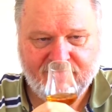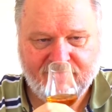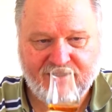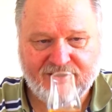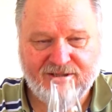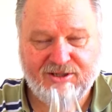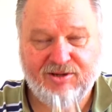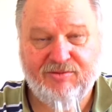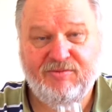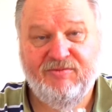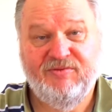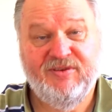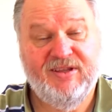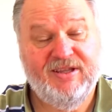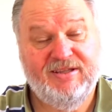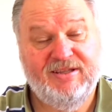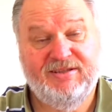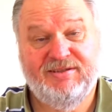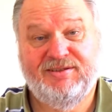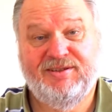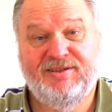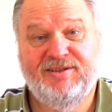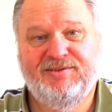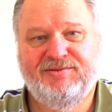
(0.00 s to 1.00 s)
So
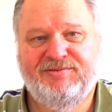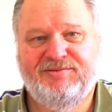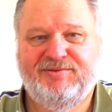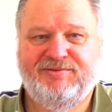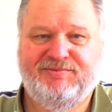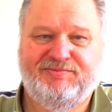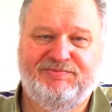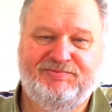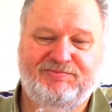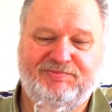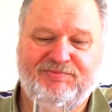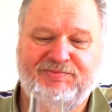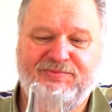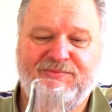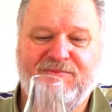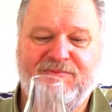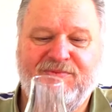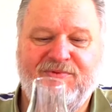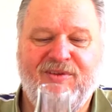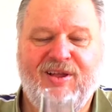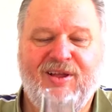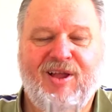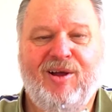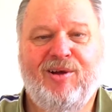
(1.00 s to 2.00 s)
the
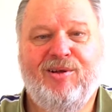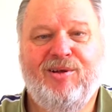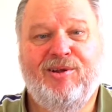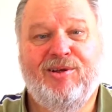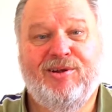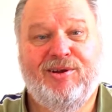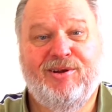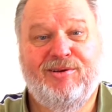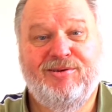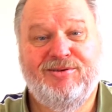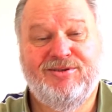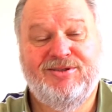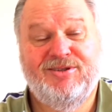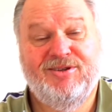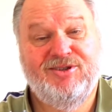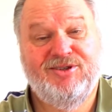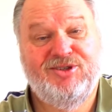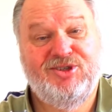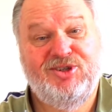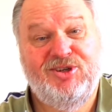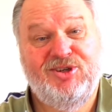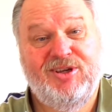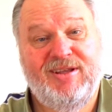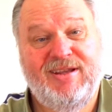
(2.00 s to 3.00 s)
Oloroso
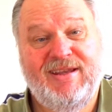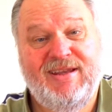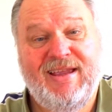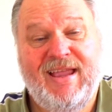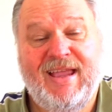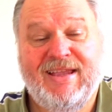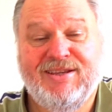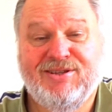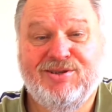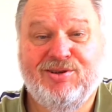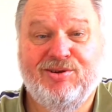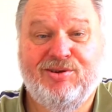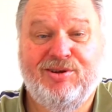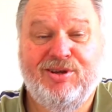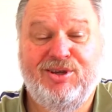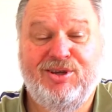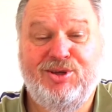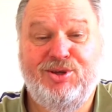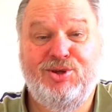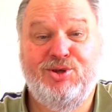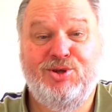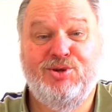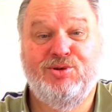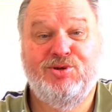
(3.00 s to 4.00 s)
sherry has got a
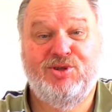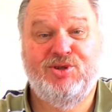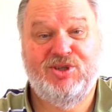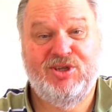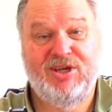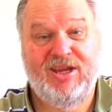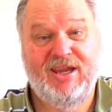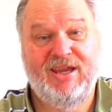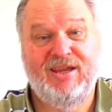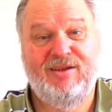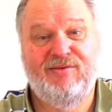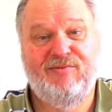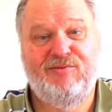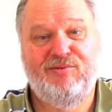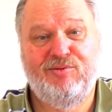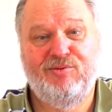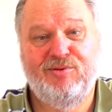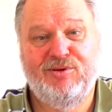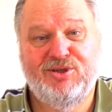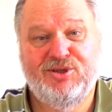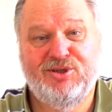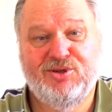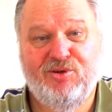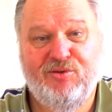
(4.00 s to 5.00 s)
huge
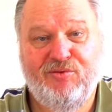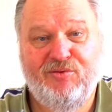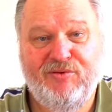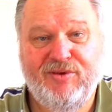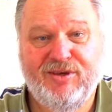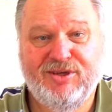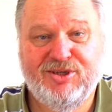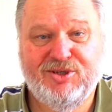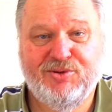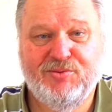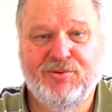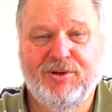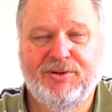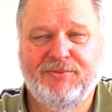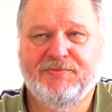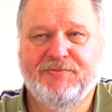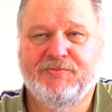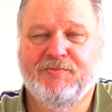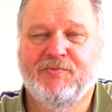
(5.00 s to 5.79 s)
influence on this one.